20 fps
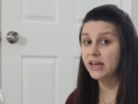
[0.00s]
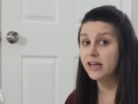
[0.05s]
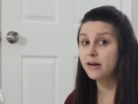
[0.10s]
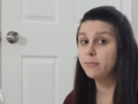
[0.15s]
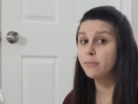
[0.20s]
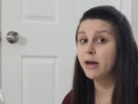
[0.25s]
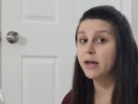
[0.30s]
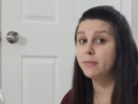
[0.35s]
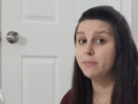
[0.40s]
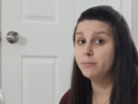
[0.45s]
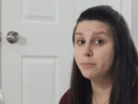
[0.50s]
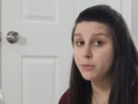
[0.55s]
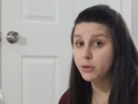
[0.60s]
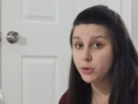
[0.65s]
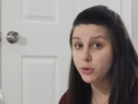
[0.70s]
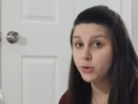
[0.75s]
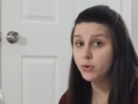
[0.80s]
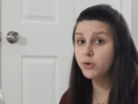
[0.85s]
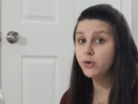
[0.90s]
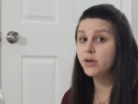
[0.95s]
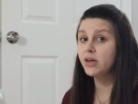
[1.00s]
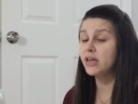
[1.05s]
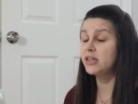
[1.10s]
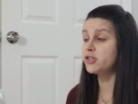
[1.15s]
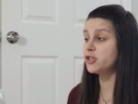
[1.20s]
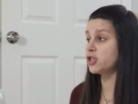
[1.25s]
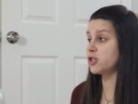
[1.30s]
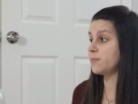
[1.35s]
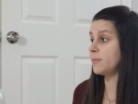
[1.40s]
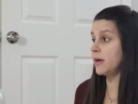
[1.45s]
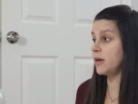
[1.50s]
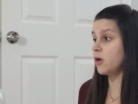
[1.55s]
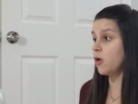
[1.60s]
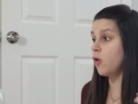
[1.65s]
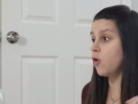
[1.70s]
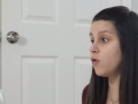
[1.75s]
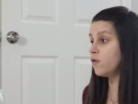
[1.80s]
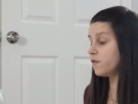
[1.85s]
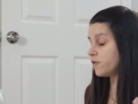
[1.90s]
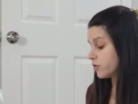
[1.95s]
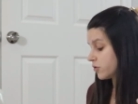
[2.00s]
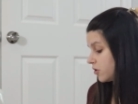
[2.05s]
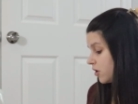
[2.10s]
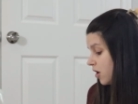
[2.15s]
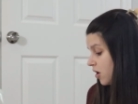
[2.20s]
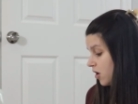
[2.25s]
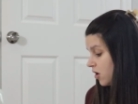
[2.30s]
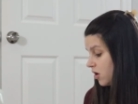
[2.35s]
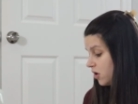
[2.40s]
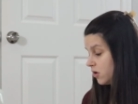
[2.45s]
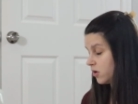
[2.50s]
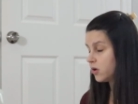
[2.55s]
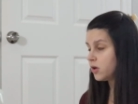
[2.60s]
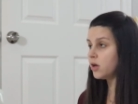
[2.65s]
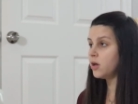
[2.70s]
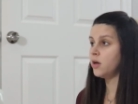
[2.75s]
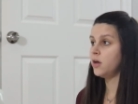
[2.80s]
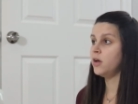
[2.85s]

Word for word: in my mood and just my overall